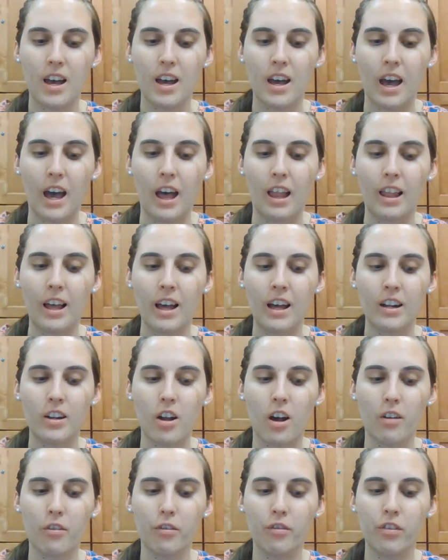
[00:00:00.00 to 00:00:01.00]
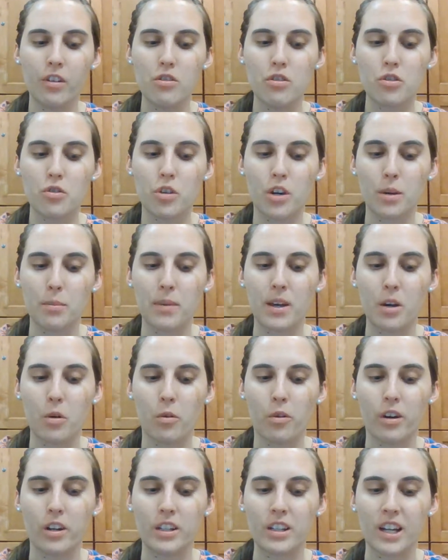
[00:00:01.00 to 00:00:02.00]
Ella had not refused treatment
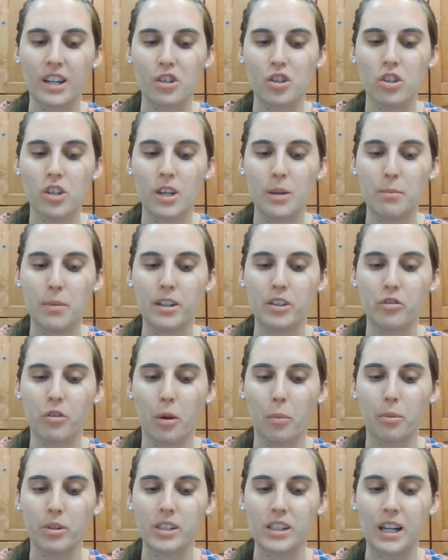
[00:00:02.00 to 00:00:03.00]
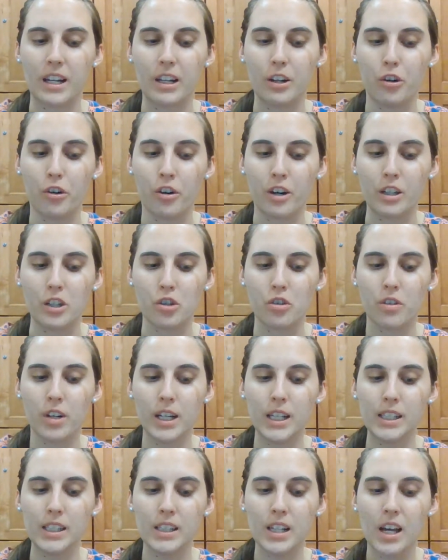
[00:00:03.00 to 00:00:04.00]
or intentionally misrepresented her
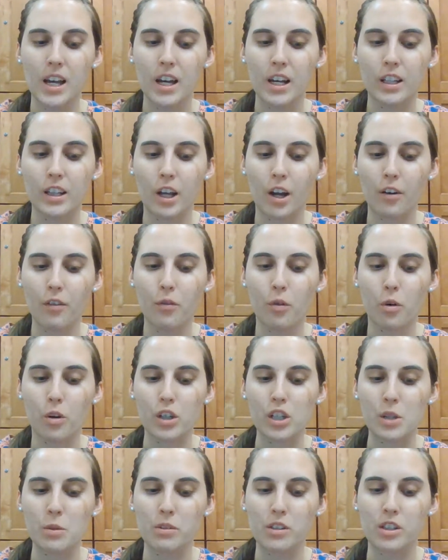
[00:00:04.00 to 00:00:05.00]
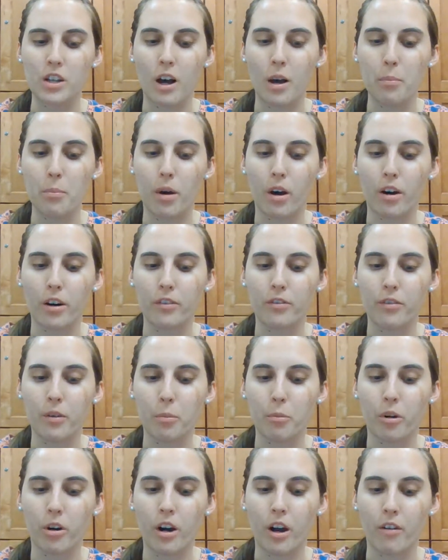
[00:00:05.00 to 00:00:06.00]
injuries. Therefore, she was not barred
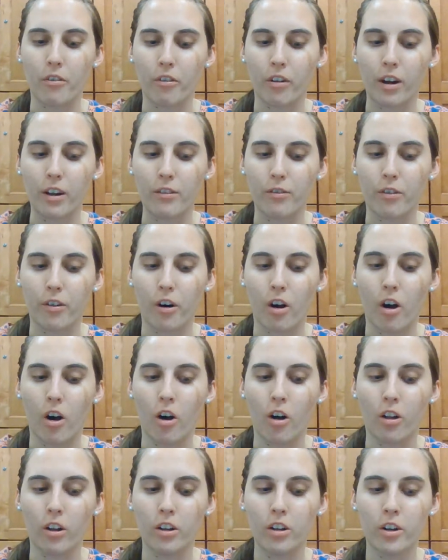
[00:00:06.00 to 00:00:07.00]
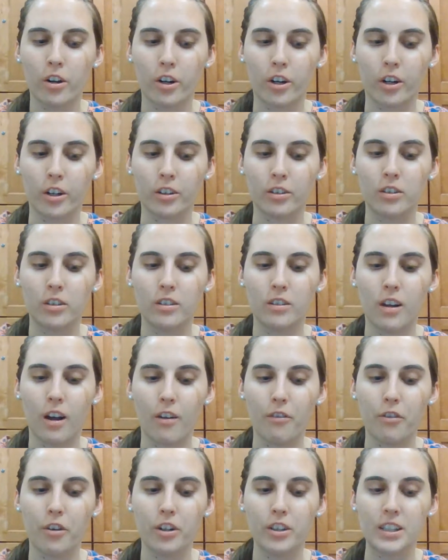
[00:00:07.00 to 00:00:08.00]
from recovering for all
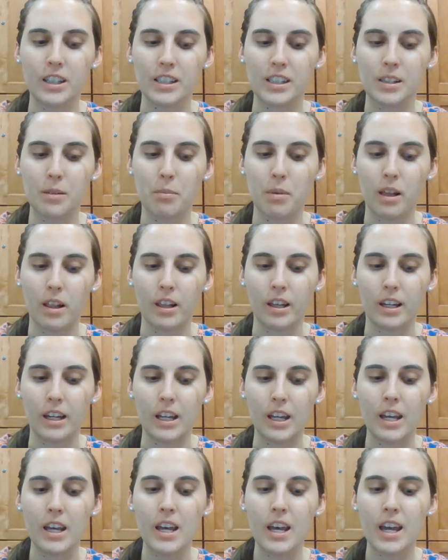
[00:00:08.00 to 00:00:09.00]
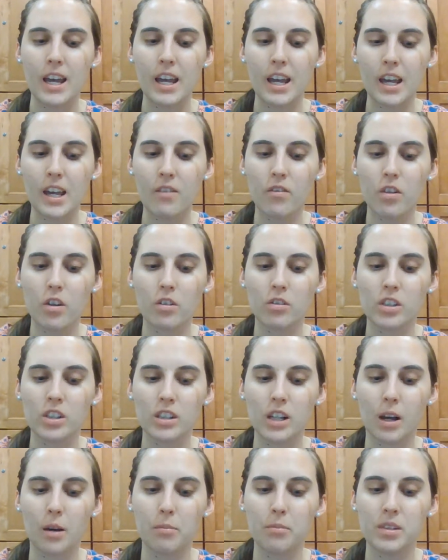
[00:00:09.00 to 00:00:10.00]
of her disability, even though
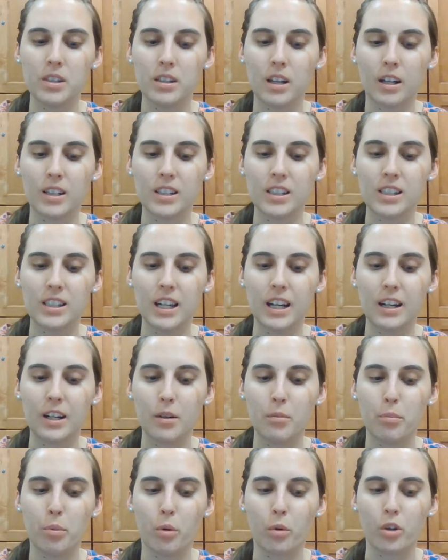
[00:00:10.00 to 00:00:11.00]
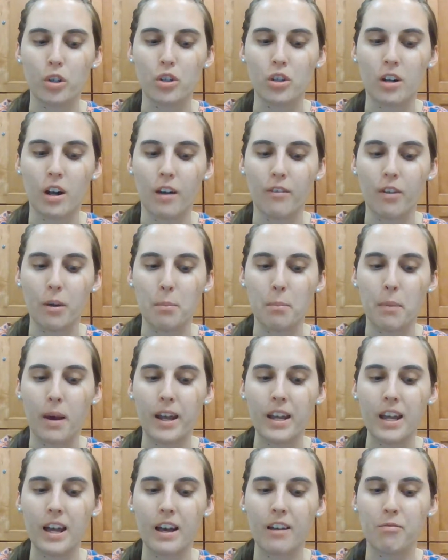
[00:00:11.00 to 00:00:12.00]
some unstated portion of it
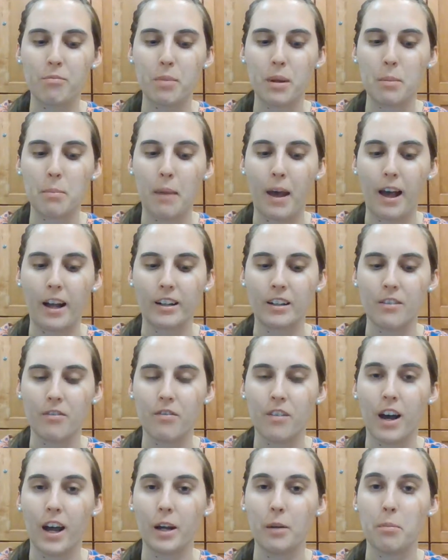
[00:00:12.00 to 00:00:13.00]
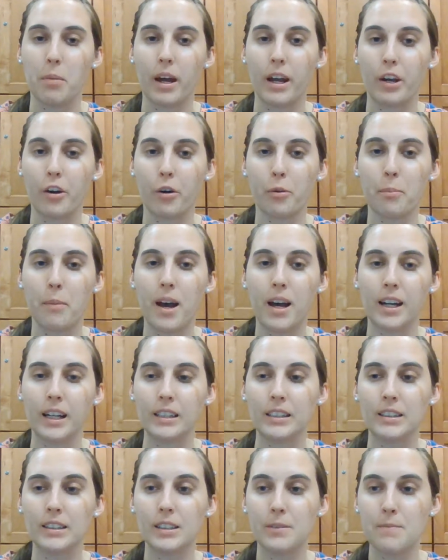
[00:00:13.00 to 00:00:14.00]
might have been magnified by her
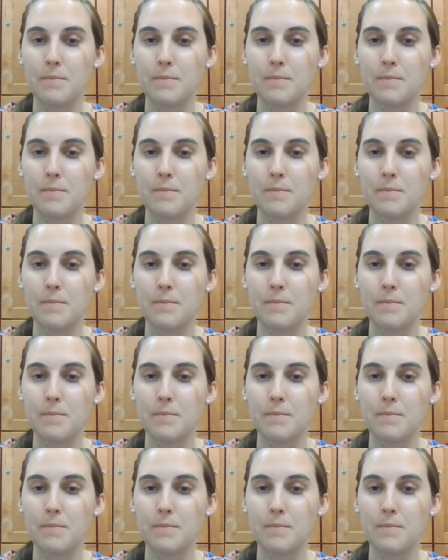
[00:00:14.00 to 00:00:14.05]
mind.